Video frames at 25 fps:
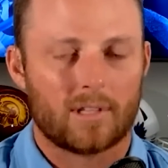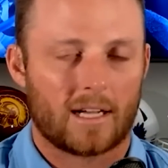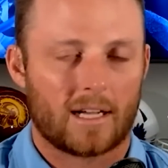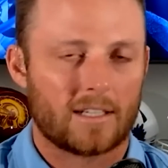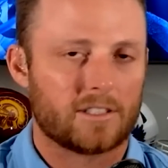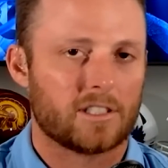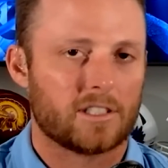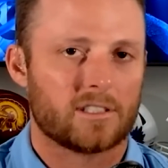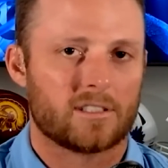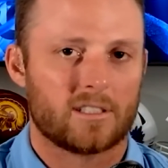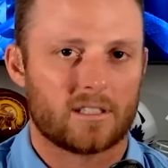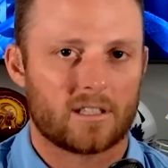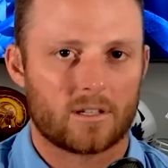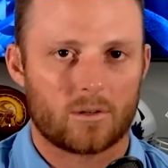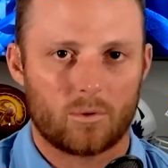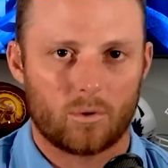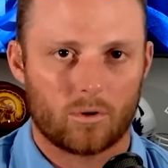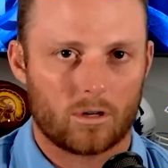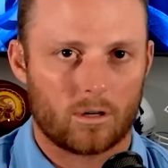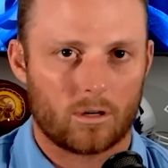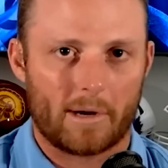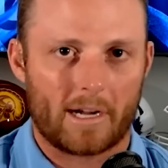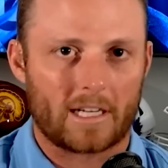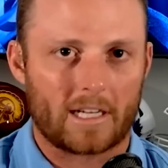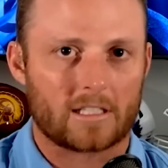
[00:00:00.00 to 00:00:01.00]
not just at the
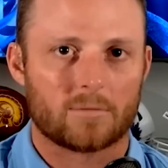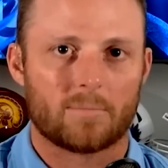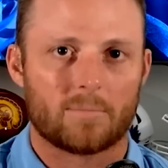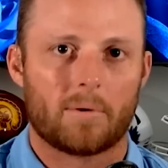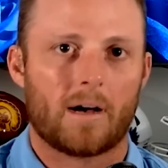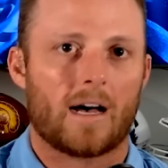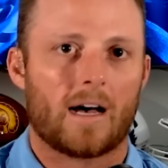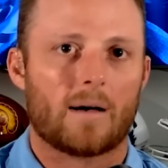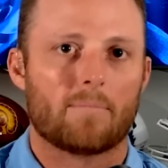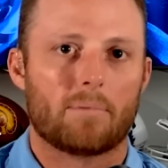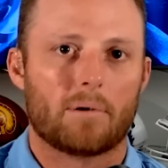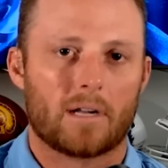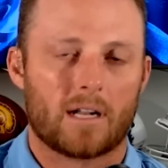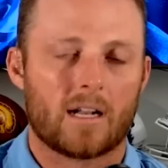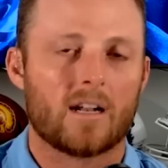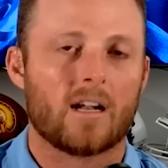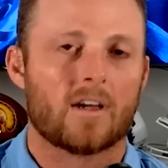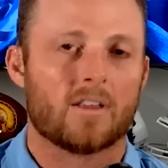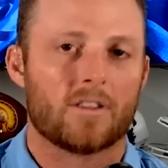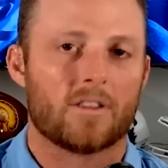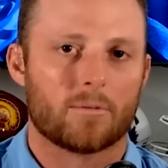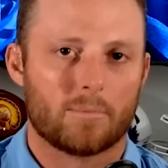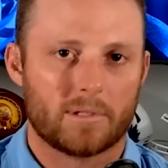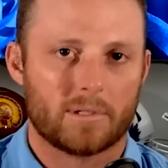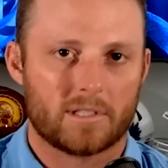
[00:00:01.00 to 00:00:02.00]
quarterback spot, but at
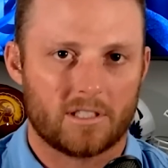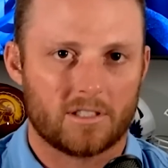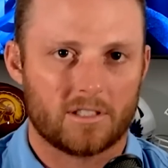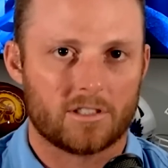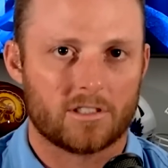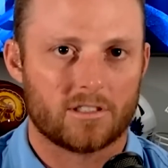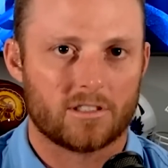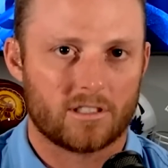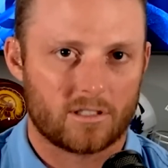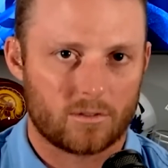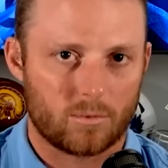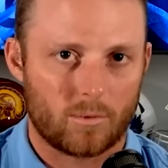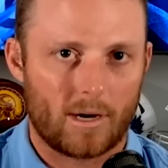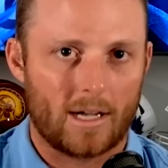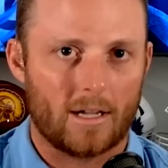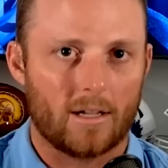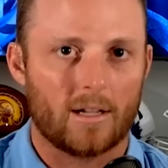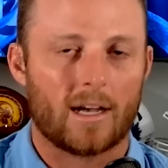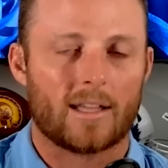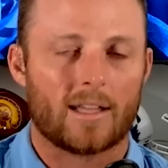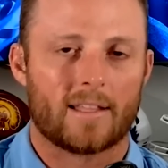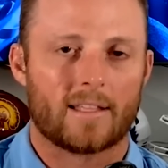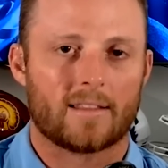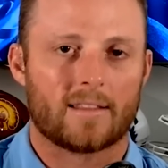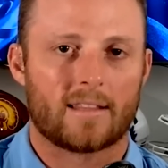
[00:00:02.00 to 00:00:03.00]
other positions as well.
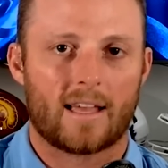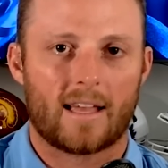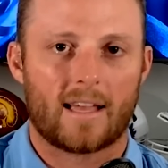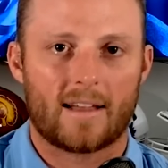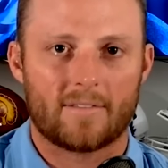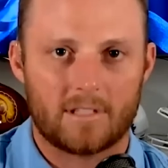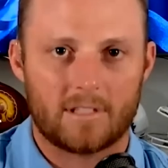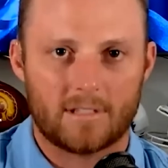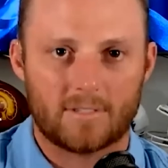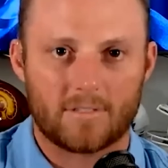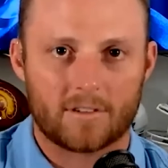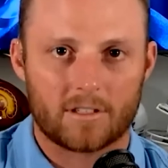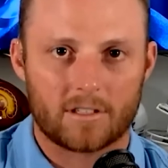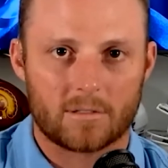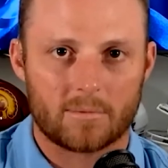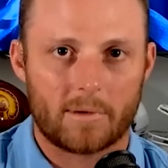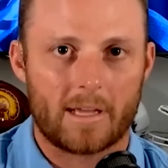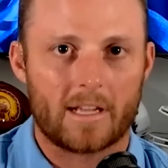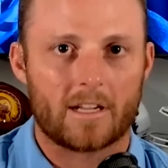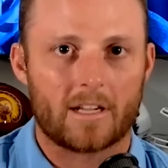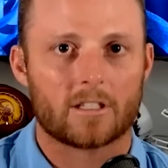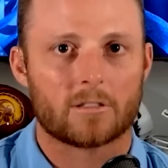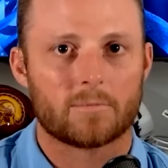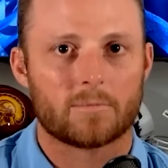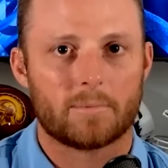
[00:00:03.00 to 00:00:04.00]
I think they have difference
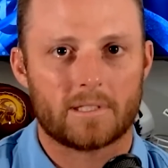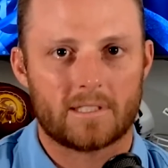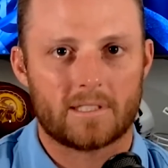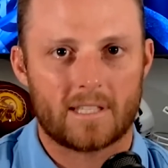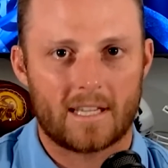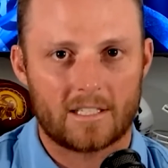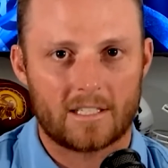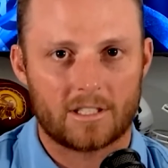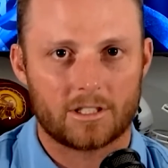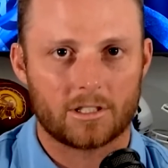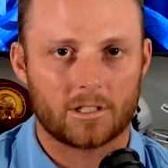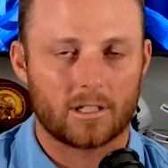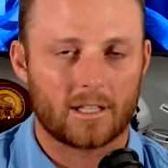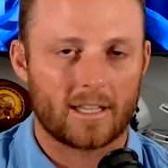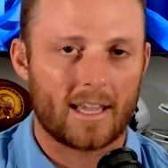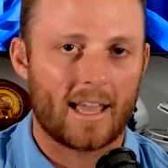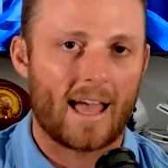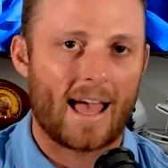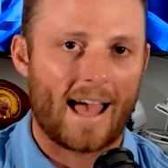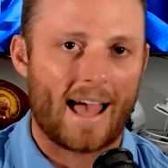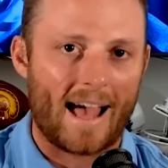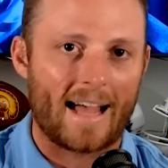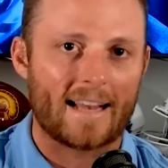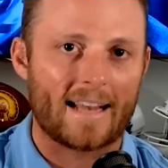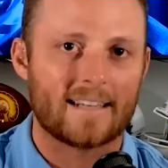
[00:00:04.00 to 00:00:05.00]
makers potentially
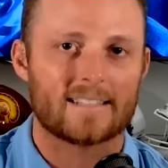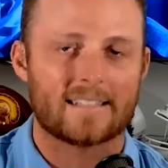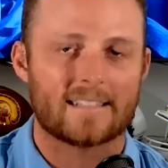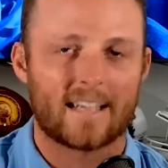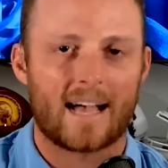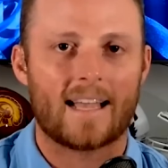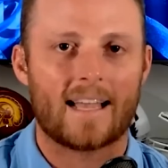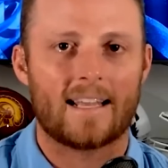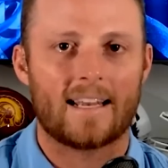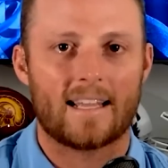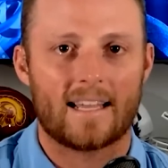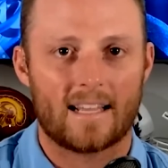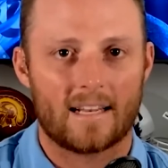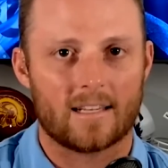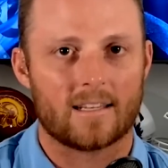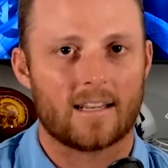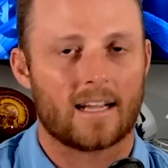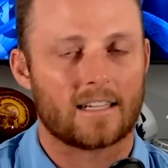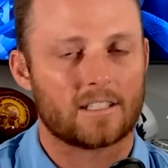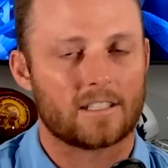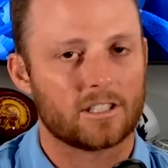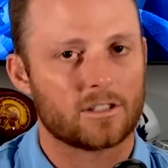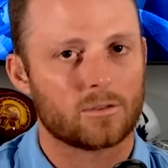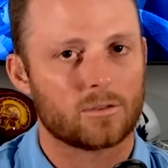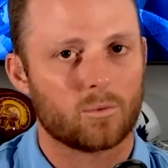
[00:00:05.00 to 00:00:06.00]
at tight end,
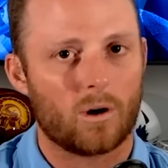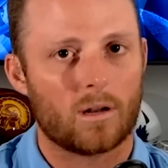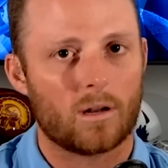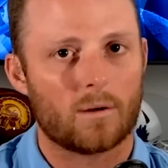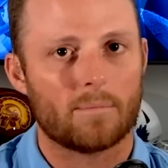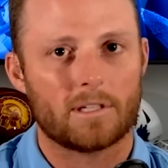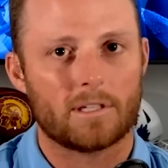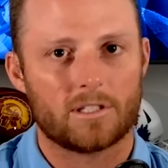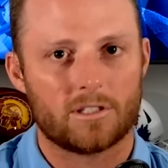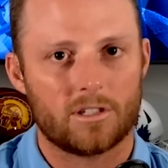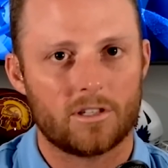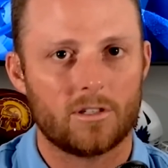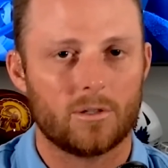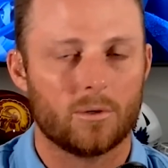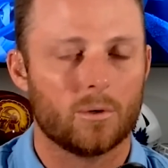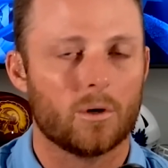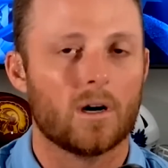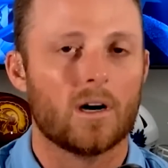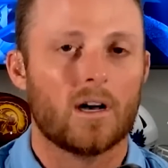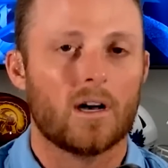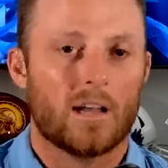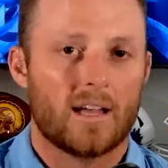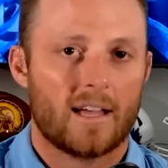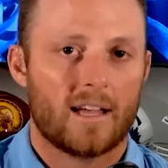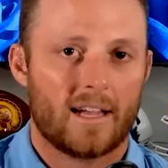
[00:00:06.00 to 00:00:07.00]
not just one, but two.
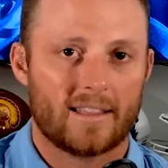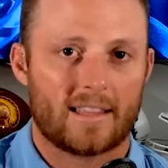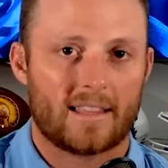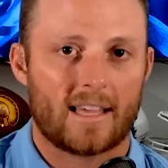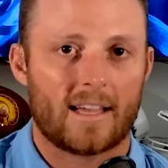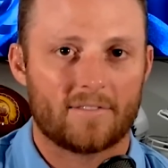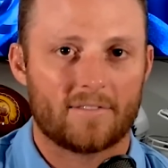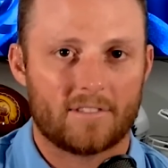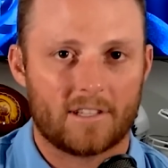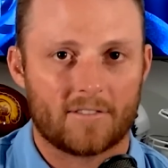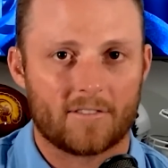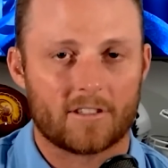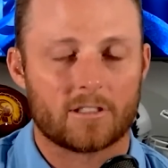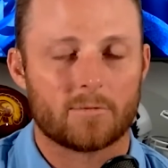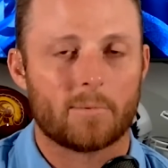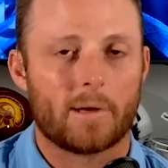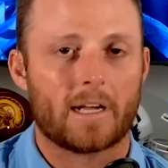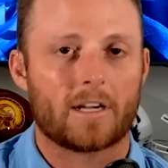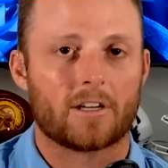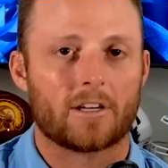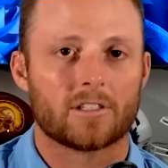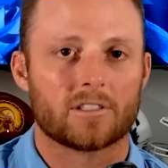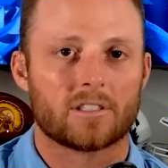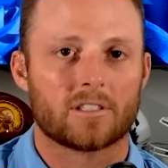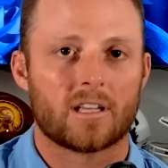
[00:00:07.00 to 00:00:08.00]
I think they have difference
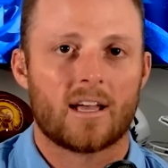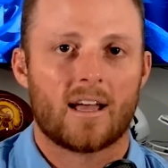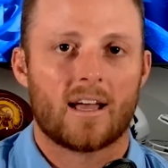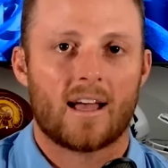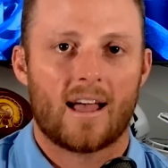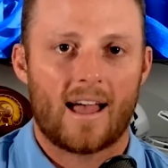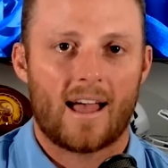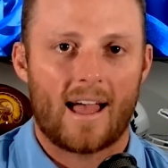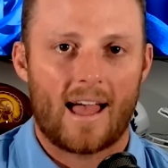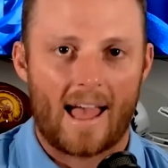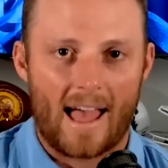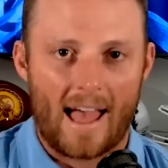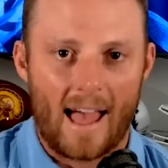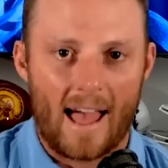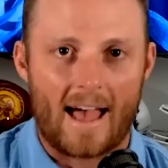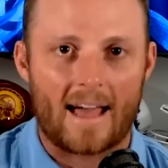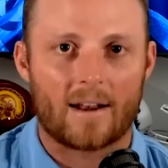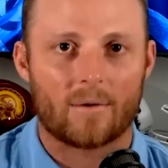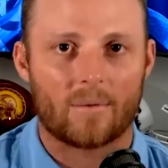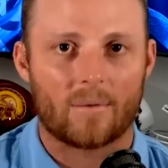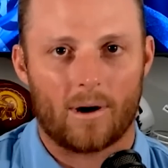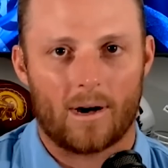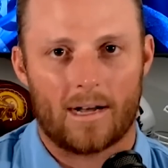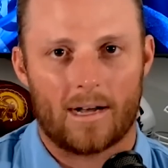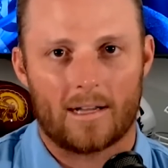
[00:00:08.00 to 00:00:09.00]
makers
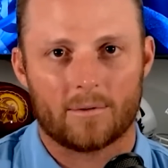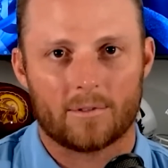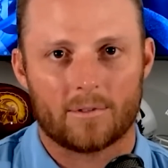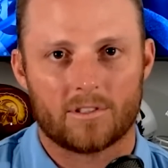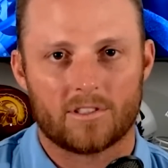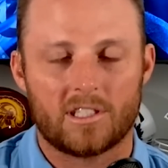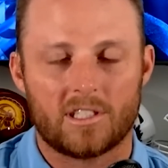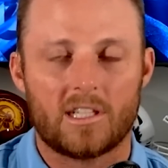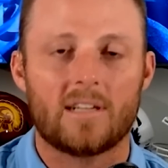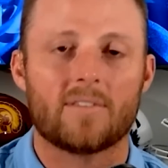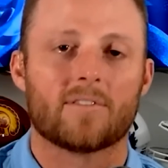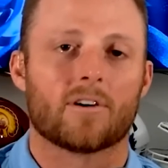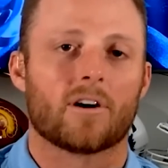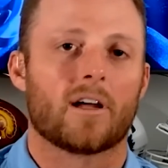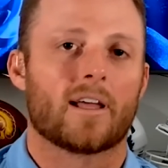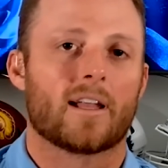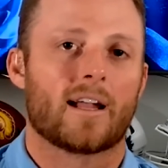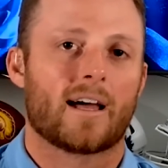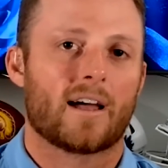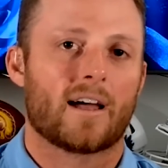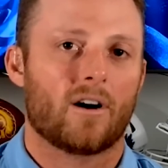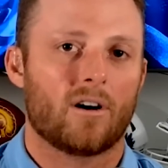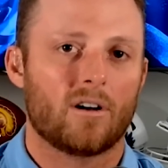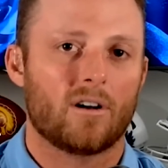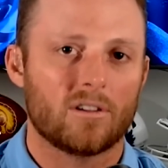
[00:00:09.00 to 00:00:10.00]
at wide receiver. And
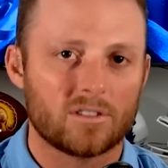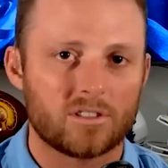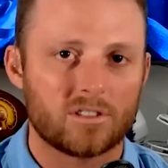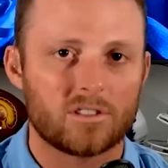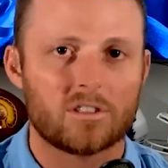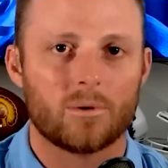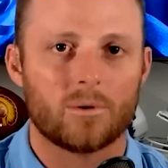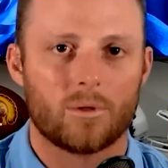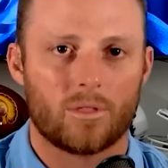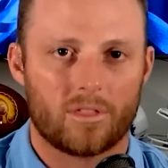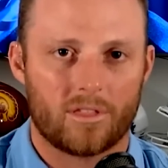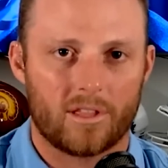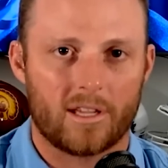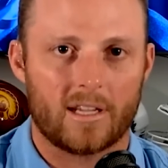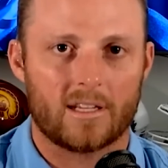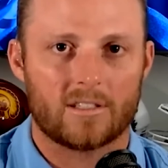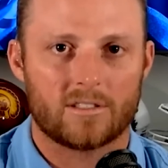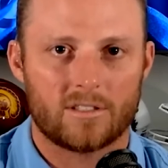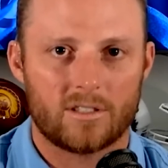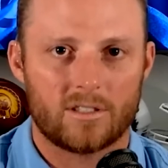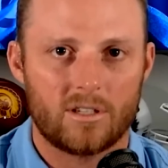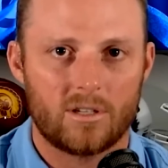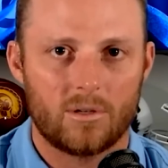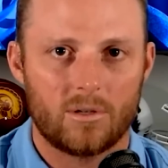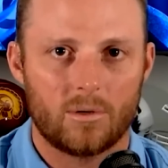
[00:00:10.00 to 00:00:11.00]
I also think,
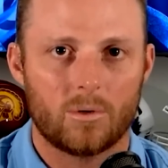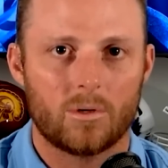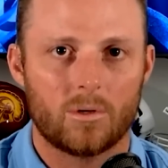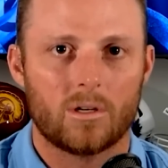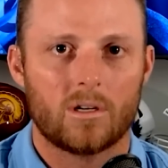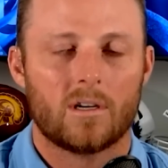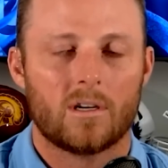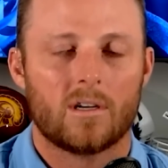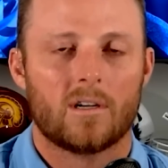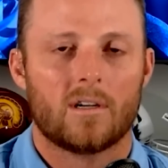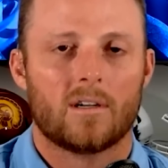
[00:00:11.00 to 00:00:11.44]
too,